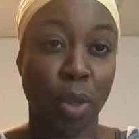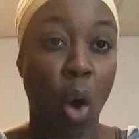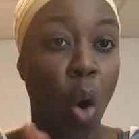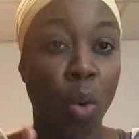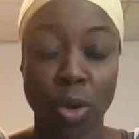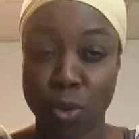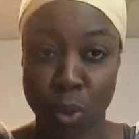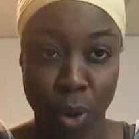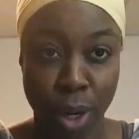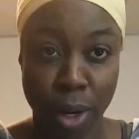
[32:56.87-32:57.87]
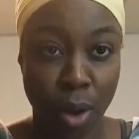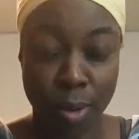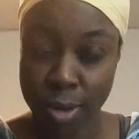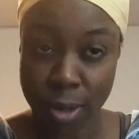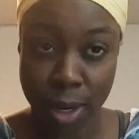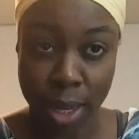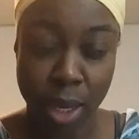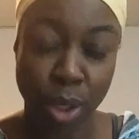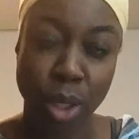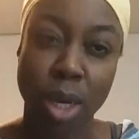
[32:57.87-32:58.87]
always worried, always on
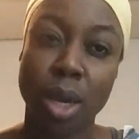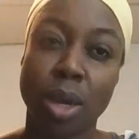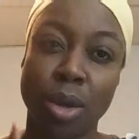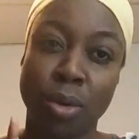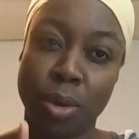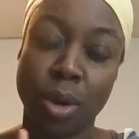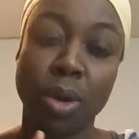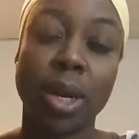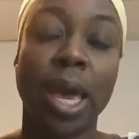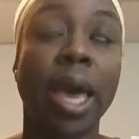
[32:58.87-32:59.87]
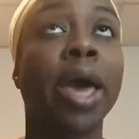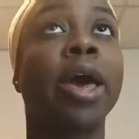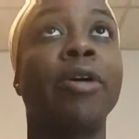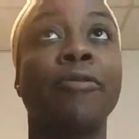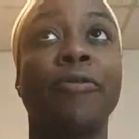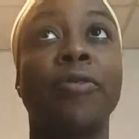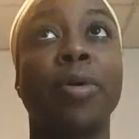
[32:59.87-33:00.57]
edge, you could have